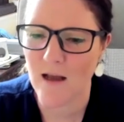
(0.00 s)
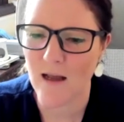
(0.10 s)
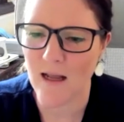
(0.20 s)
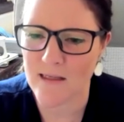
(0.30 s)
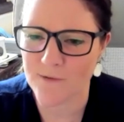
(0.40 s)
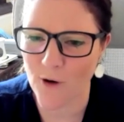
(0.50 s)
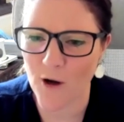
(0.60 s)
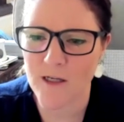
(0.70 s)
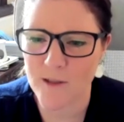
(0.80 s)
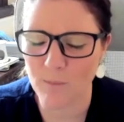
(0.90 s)
is
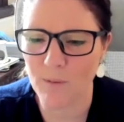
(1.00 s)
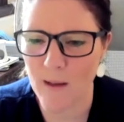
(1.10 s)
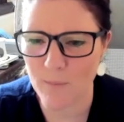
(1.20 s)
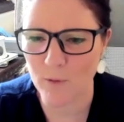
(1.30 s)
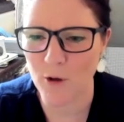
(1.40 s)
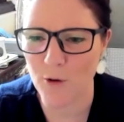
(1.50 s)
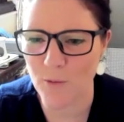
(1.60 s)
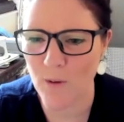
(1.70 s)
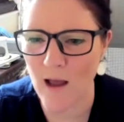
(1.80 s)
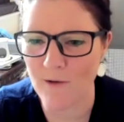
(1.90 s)
focused on people
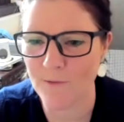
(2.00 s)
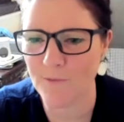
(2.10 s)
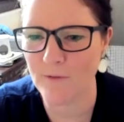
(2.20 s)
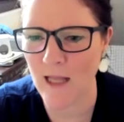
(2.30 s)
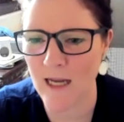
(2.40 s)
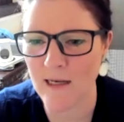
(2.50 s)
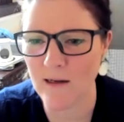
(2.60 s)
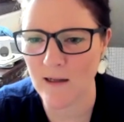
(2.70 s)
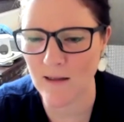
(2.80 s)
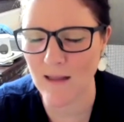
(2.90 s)
who have led
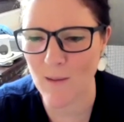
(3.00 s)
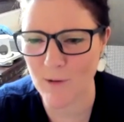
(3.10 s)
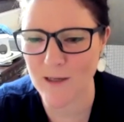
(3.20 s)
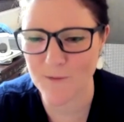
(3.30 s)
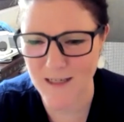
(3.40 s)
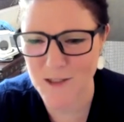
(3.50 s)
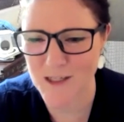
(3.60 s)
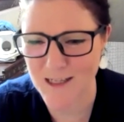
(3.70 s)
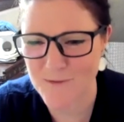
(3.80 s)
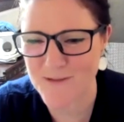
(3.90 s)
collaborative
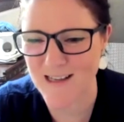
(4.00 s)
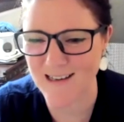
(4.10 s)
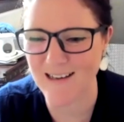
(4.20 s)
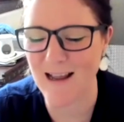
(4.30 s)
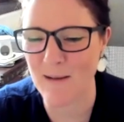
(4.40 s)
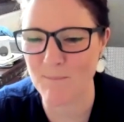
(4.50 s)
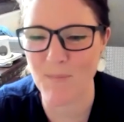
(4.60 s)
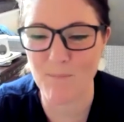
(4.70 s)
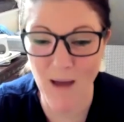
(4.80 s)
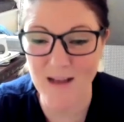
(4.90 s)
initiatives, and
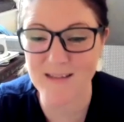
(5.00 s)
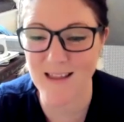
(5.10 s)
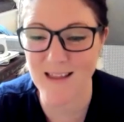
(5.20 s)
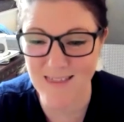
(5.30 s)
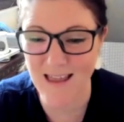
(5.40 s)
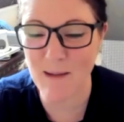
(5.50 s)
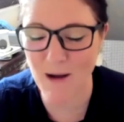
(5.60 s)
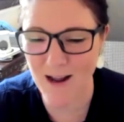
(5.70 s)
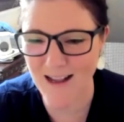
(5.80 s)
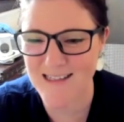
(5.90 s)
back to the theme,
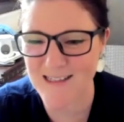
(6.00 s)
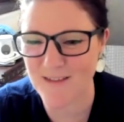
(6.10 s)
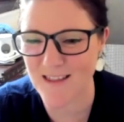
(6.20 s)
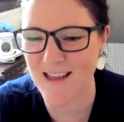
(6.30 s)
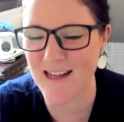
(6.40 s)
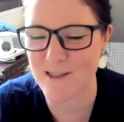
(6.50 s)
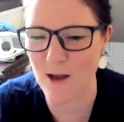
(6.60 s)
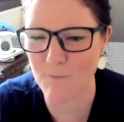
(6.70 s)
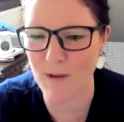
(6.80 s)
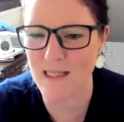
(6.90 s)
I guess, of the things
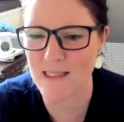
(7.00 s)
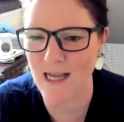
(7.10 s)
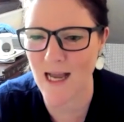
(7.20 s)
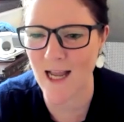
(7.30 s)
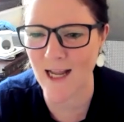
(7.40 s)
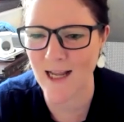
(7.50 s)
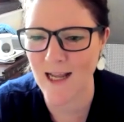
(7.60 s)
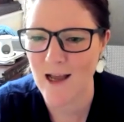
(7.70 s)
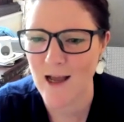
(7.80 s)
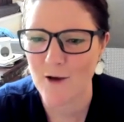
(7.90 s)
I've been saying.
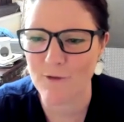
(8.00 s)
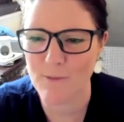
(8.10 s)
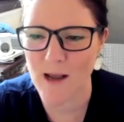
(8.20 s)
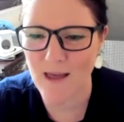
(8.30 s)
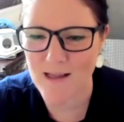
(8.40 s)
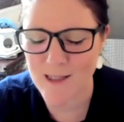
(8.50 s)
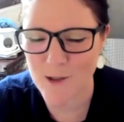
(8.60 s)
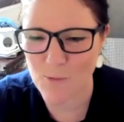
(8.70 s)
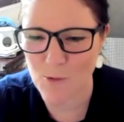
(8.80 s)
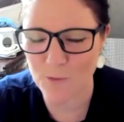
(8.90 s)
For me, that's an
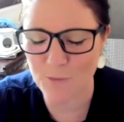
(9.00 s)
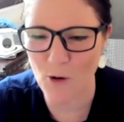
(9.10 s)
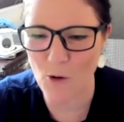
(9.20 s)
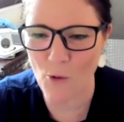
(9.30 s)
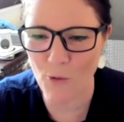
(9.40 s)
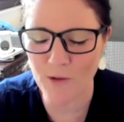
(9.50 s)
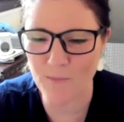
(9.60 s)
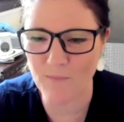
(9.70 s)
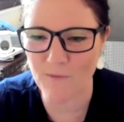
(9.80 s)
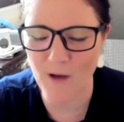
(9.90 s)
award for all
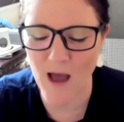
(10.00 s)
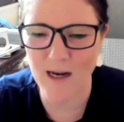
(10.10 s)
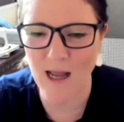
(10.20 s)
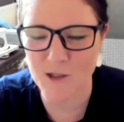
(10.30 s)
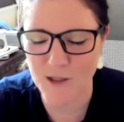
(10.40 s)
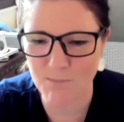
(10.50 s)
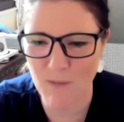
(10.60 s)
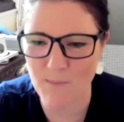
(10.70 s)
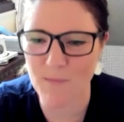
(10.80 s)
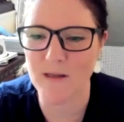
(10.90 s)
the foundation
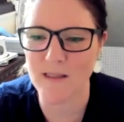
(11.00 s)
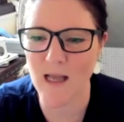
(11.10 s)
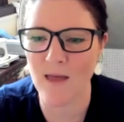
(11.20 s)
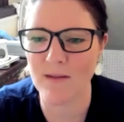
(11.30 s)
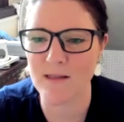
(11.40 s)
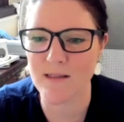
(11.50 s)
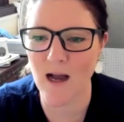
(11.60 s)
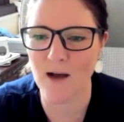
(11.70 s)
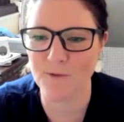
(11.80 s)
members and the staff of